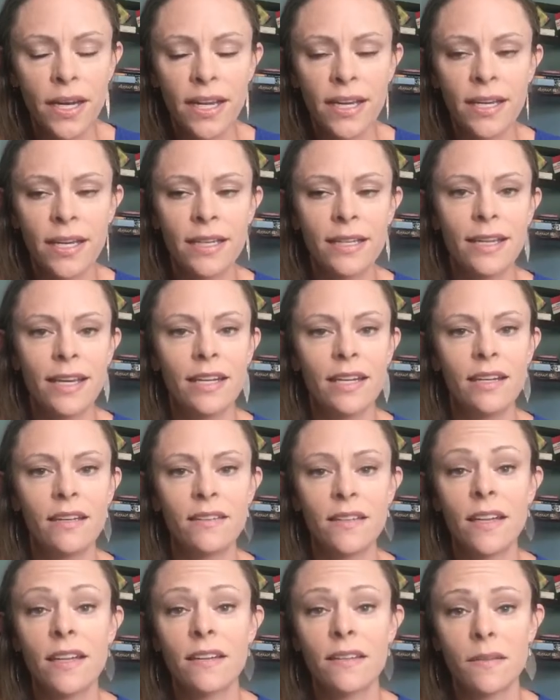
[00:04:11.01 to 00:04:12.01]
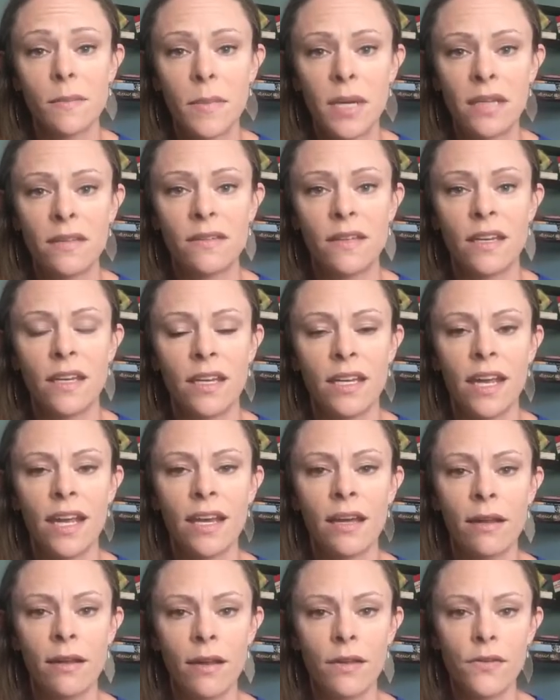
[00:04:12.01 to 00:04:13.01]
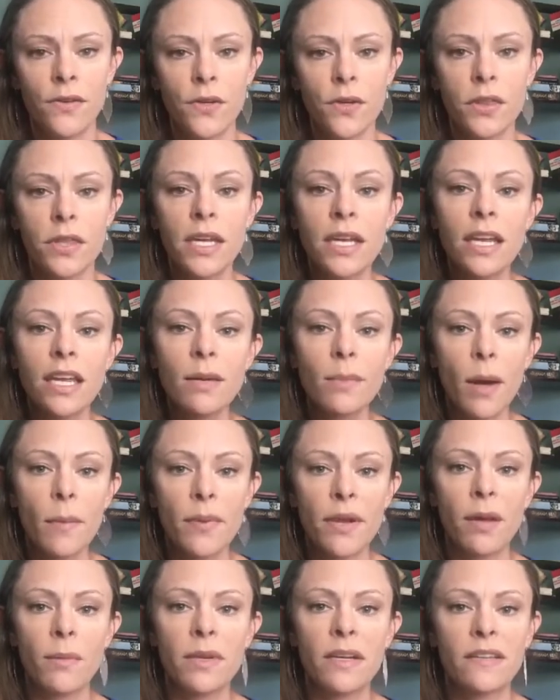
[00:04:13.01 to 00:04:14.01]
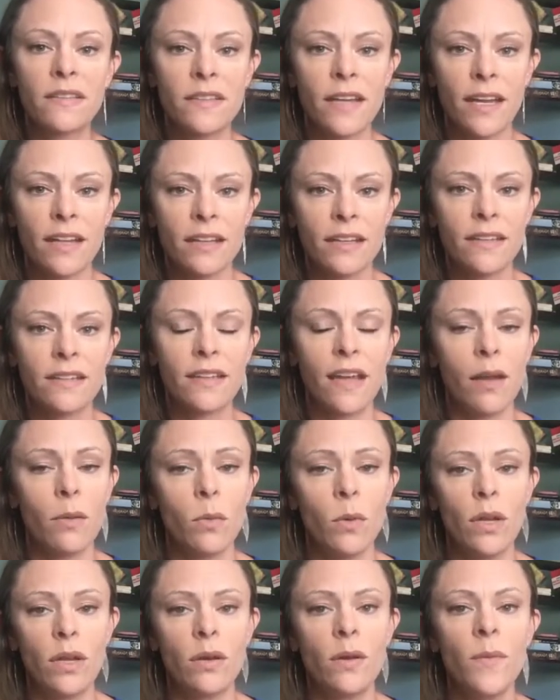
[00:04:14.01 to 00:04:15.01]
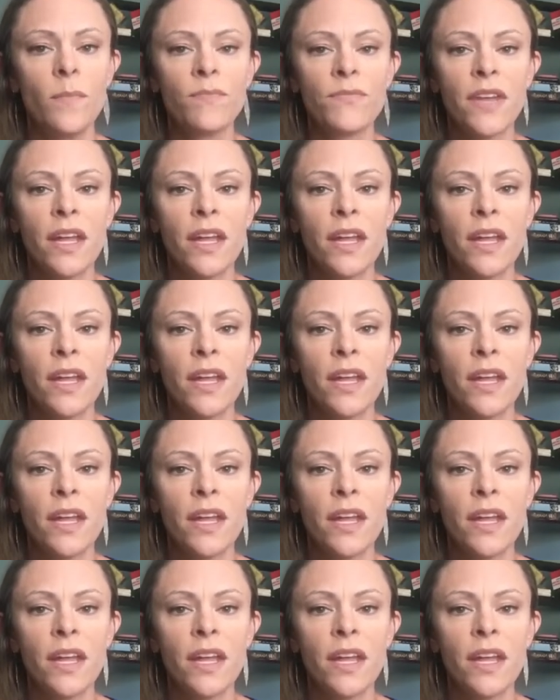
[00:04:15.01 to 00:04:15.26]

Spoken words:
And ladies, it is amazing. And if you're thinking about becoming a stylist, I would